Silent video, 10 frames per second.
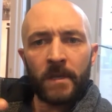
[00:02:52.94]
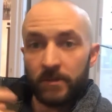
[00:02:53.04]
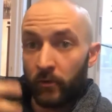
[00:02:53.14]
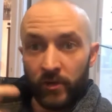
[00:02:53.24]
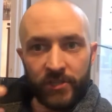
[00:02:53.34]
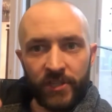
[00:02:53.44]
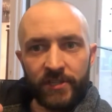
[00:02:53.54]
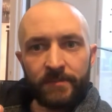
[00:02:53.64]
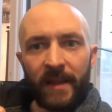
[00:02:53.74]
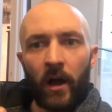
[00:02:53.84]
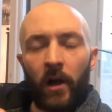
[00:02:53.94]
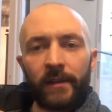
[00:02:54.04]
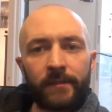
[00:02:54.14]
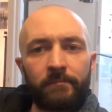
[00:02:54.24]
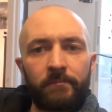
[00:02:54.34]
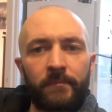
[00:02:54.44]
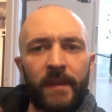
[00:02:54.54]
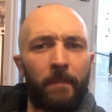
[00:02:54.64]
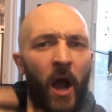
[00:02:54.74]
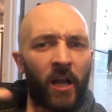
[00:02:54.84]
Some Christians may call it
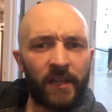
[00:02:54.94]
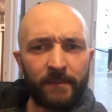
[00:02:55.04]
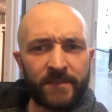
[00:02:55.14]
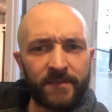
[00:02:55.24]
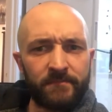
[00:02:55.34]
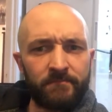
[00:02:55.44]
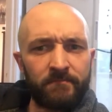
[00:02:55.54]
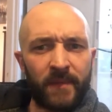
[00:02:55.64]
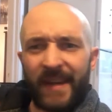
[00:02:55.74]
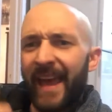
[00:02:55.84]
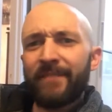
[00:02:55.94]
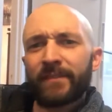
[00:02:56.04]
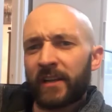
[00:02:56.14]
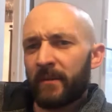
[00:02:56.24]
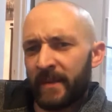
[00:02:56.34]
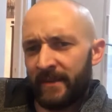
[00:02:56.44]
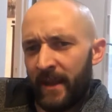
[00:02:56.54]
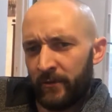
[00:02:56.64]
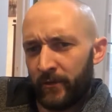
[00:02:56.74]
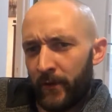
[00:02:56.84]
the apocalypse and heaven coming
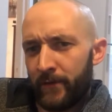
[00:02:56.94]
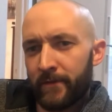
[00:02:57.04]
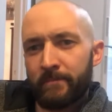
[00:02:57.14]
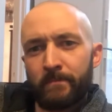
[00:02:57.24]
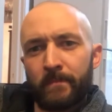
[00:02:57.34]
down to earth.